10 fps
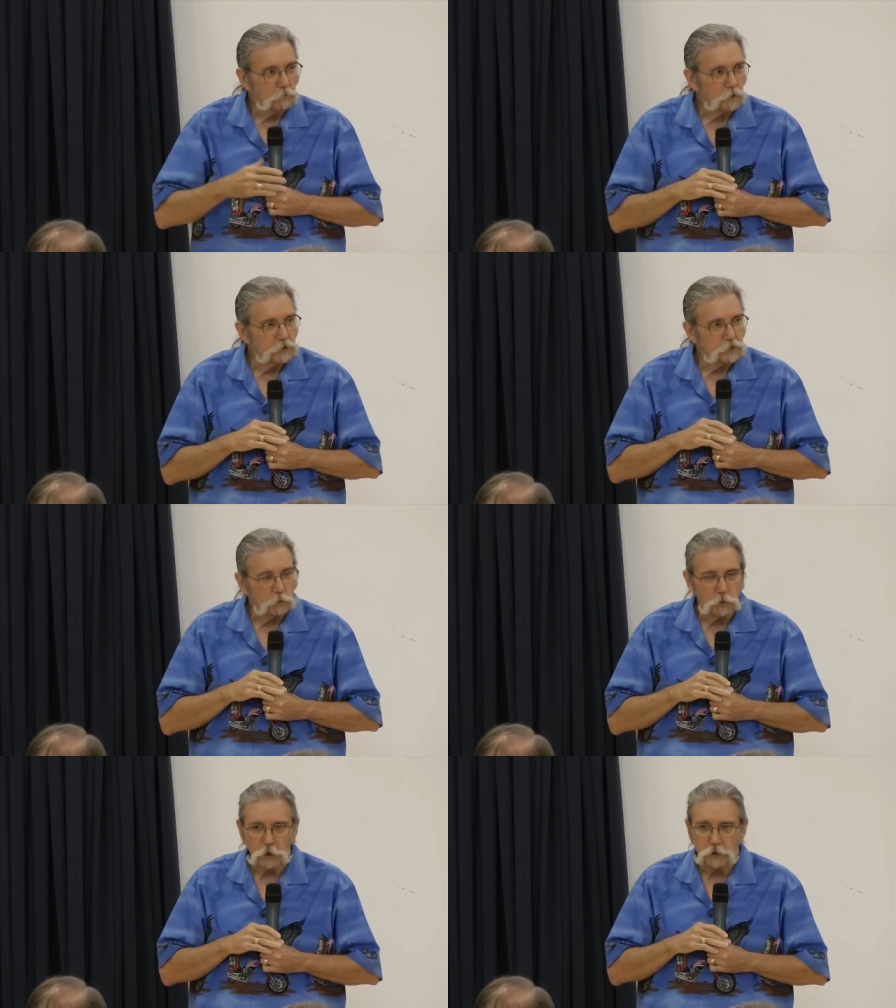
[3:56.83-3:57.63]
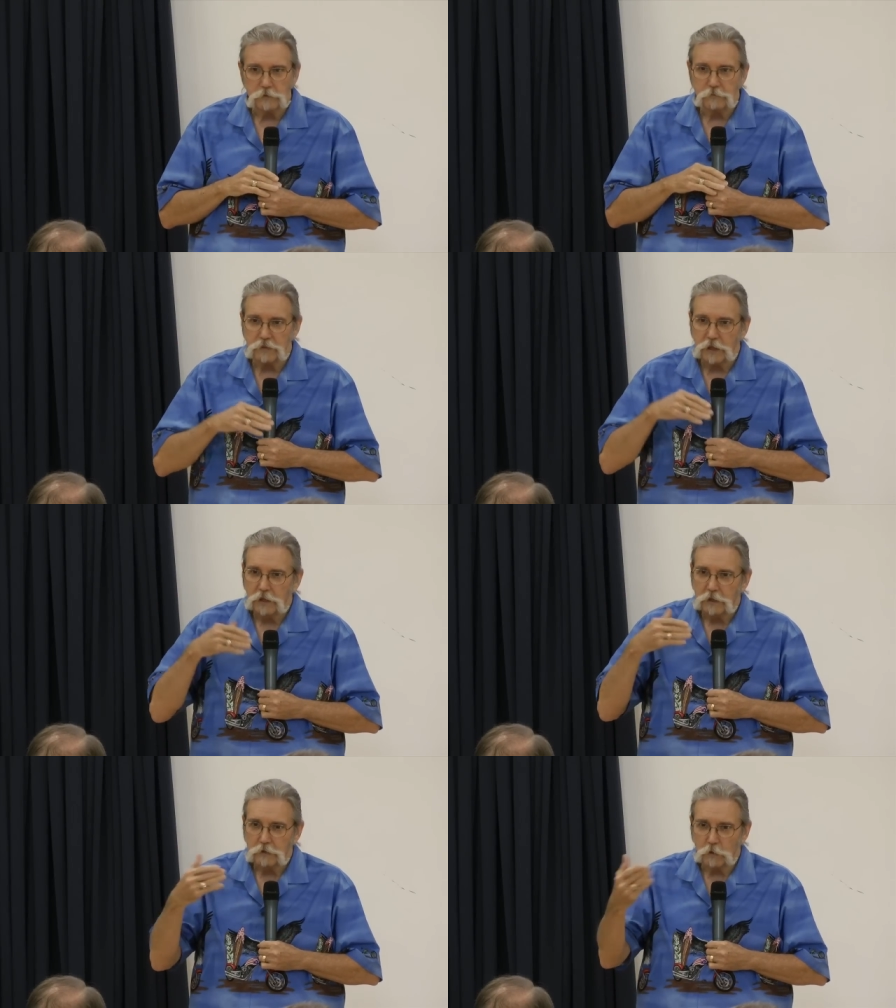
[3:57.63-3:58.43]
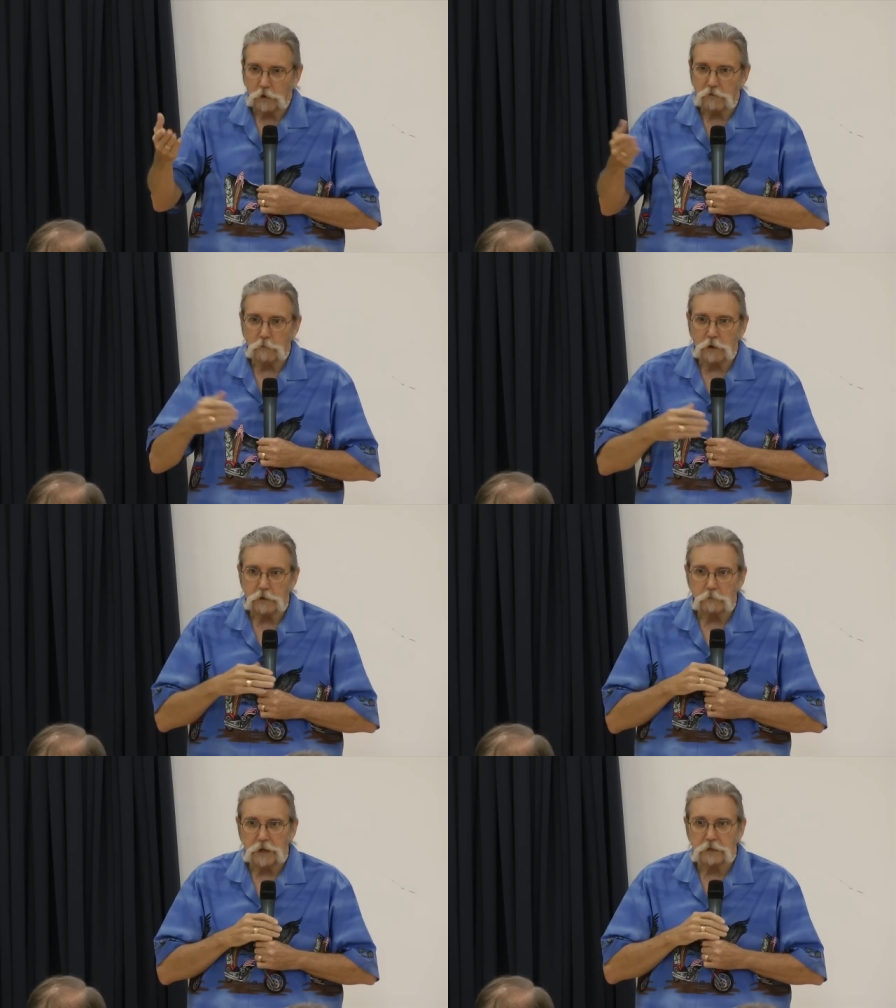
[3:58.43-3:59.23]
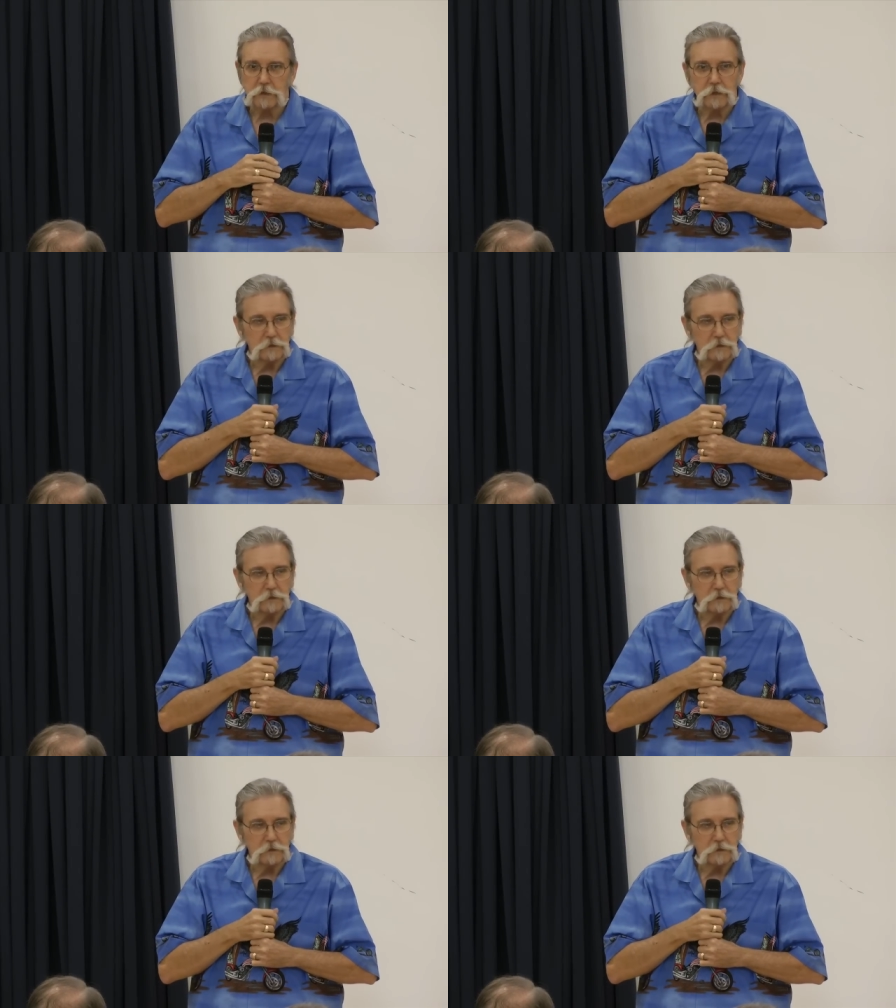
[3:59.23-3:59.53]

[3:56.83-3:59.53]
preached the word, told everybody about